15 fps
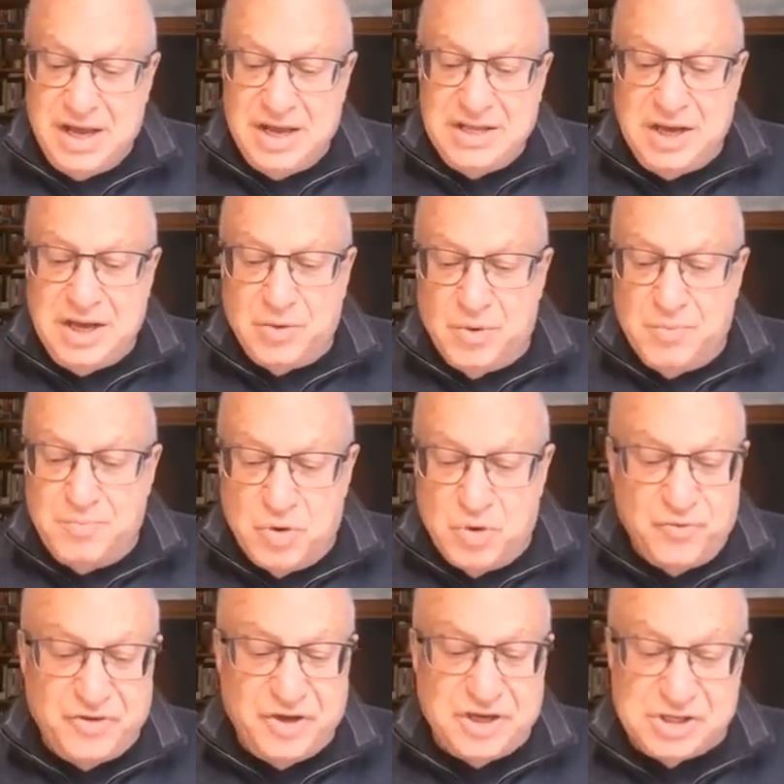There were
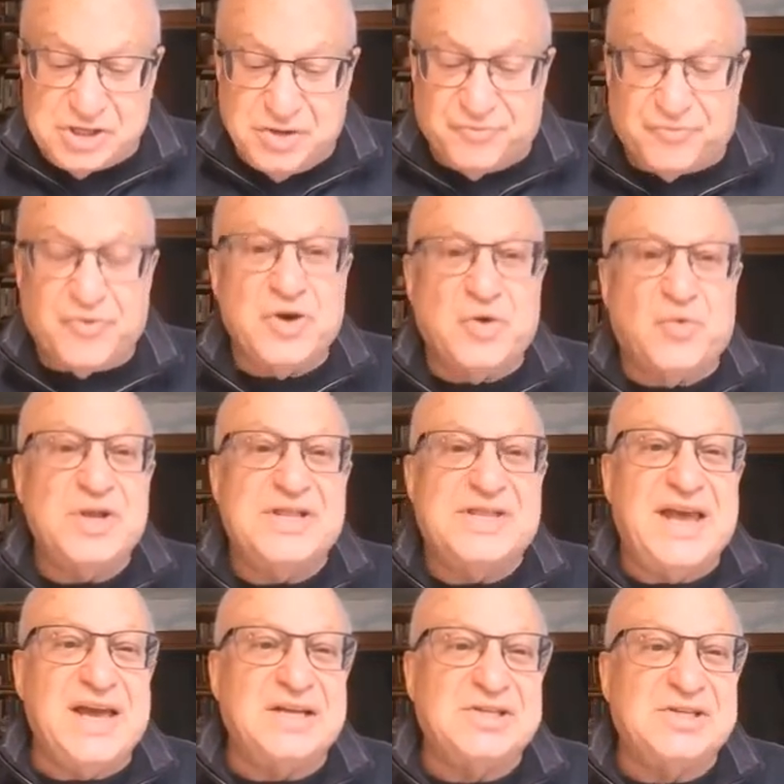movies and frequent
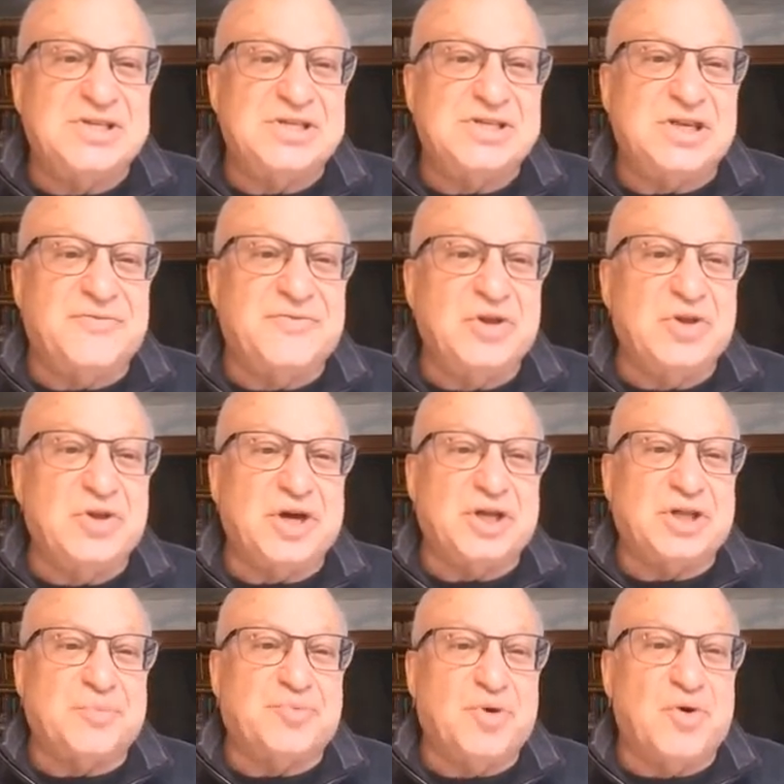dances. And if you look at
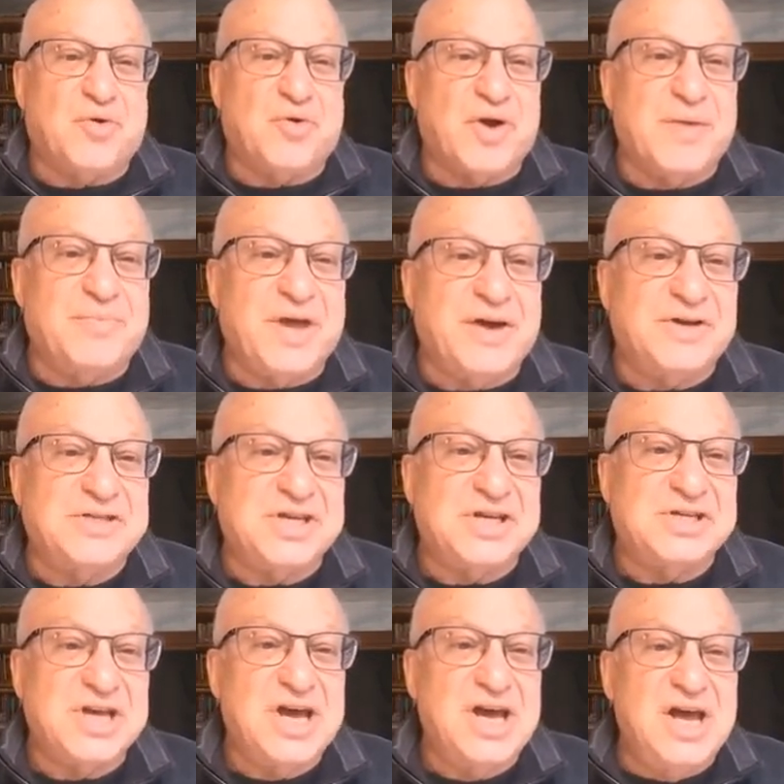the program there, it
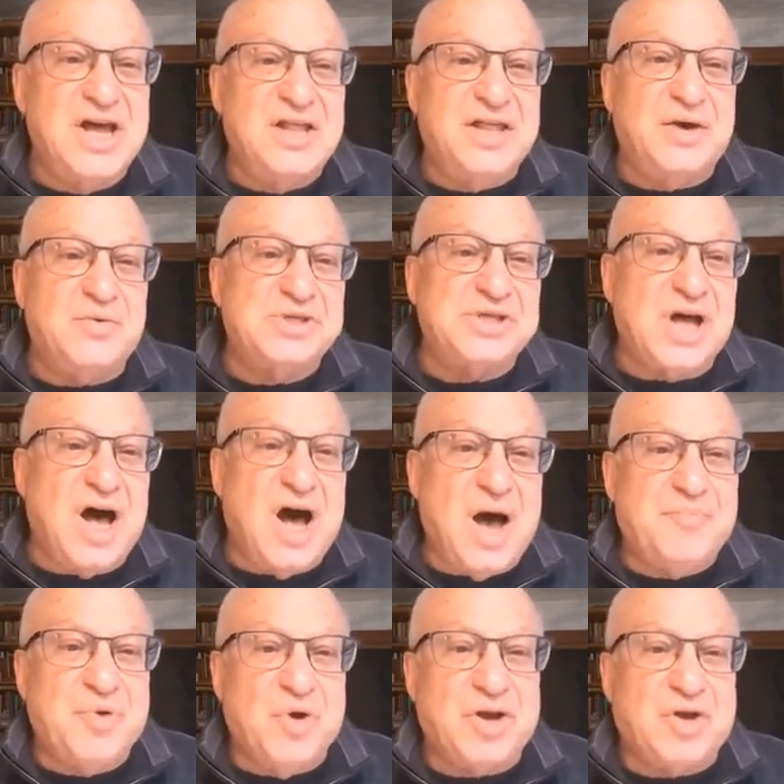says there was the
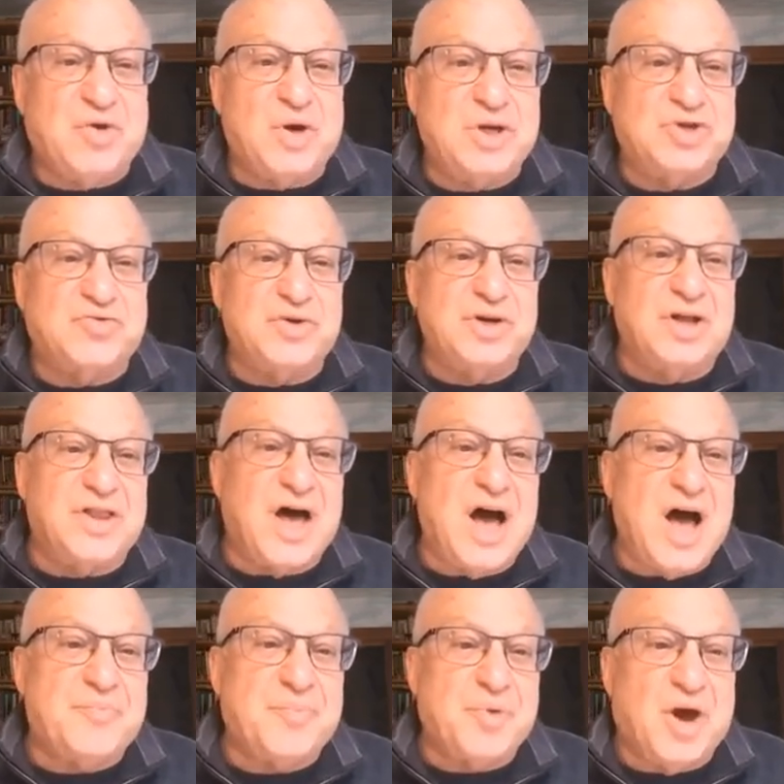Hop Yard Quadrille, the
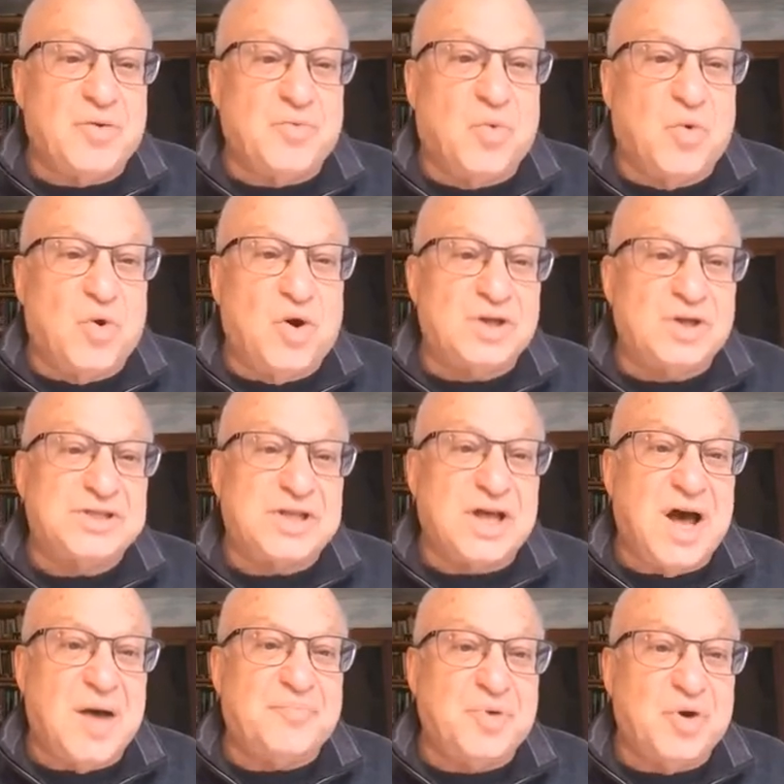Hop Yard Waltz, the
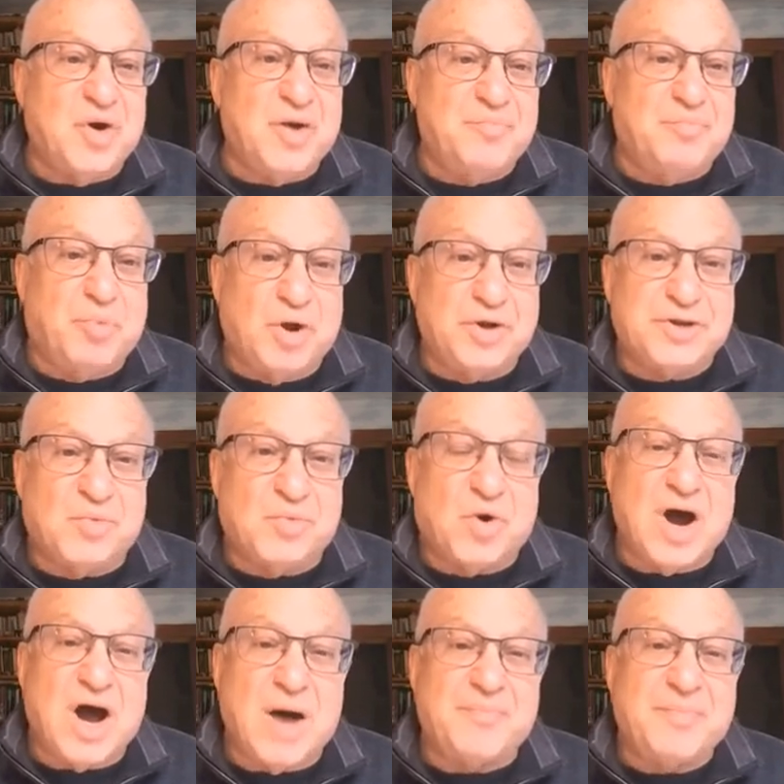Hop Yard Baltimore
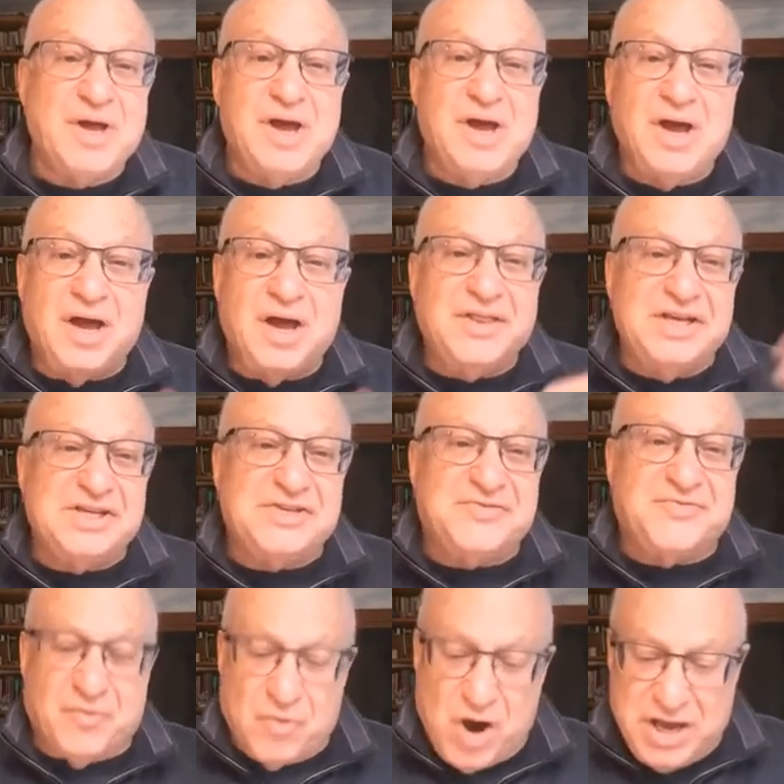Hop, these
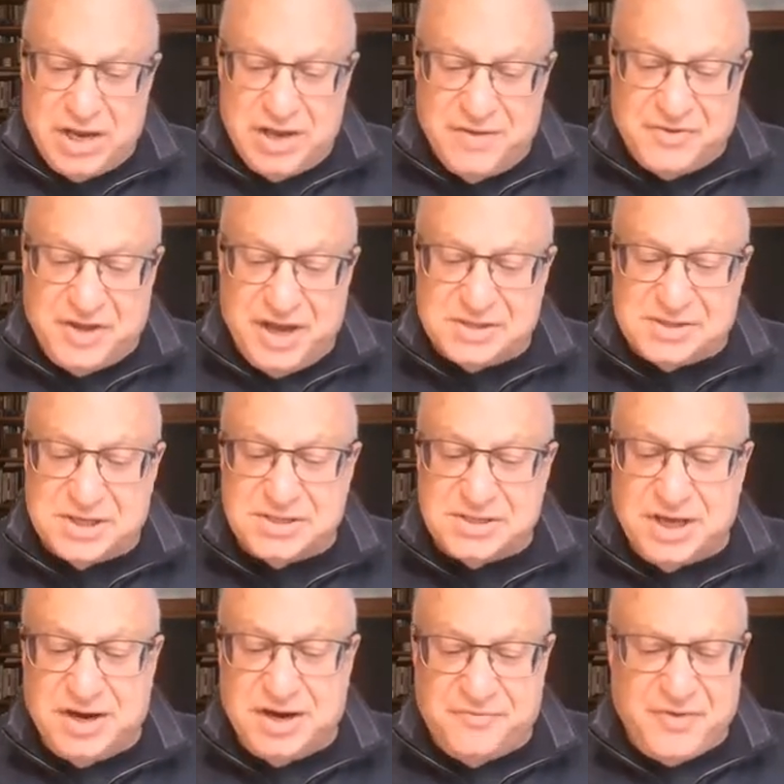variety of dances.
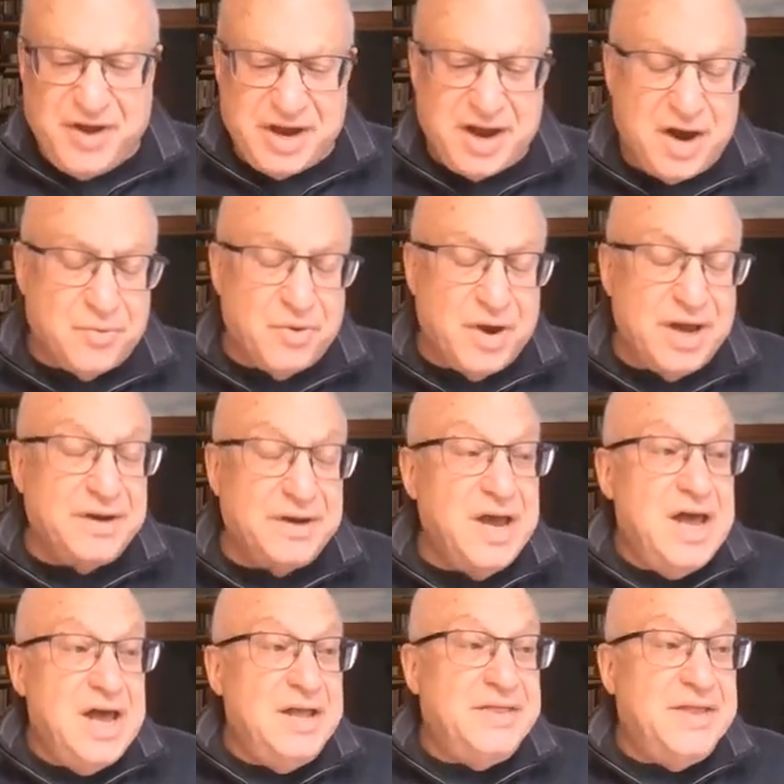And in fact, I read
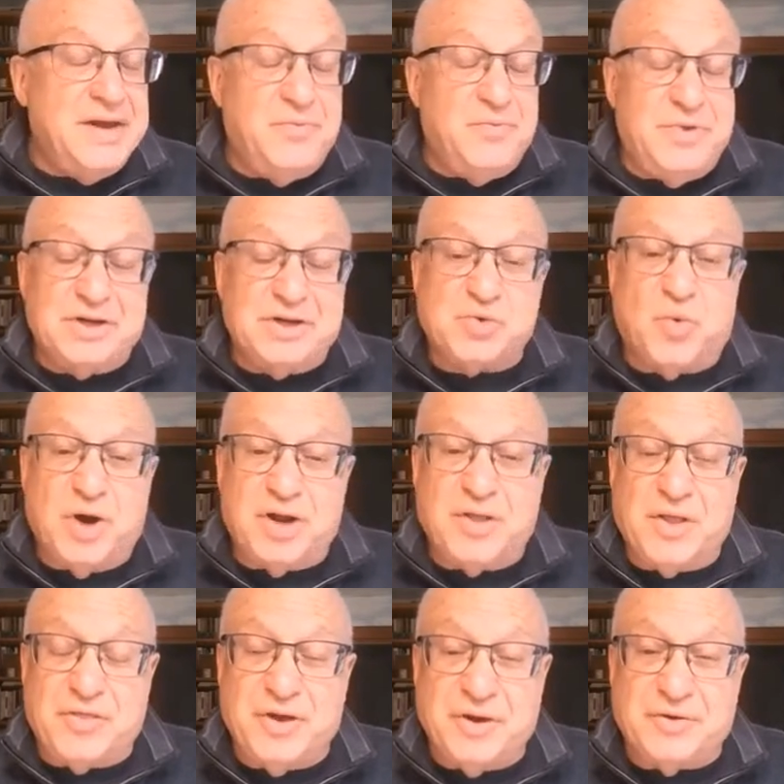that there's one of
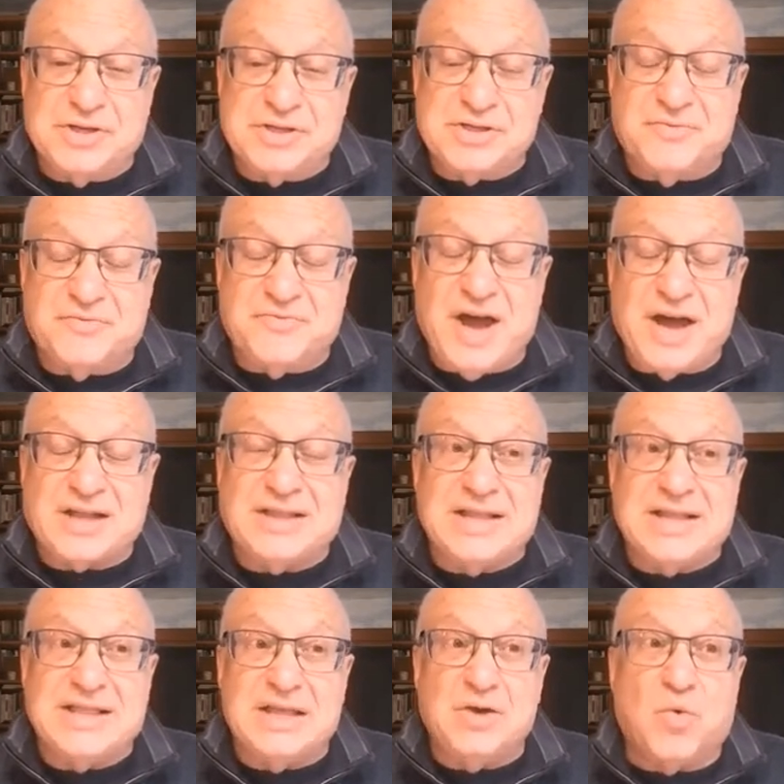the theories, in fact,
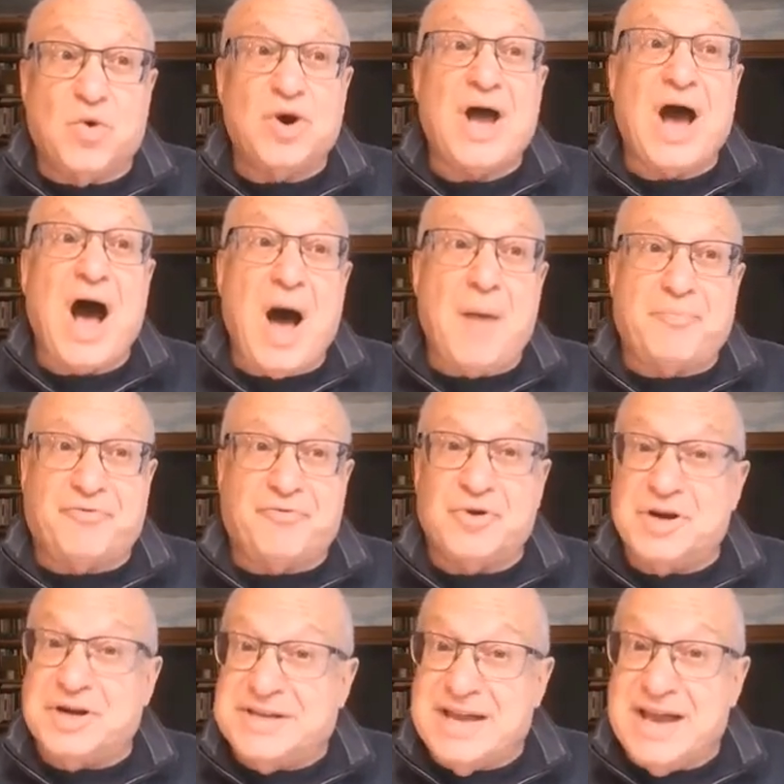that the word hop for
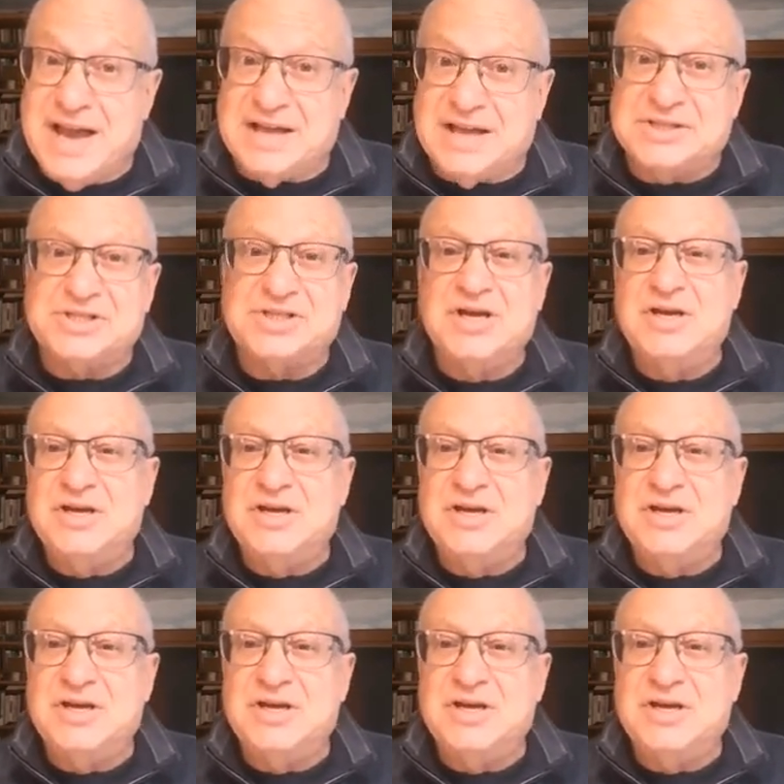a dance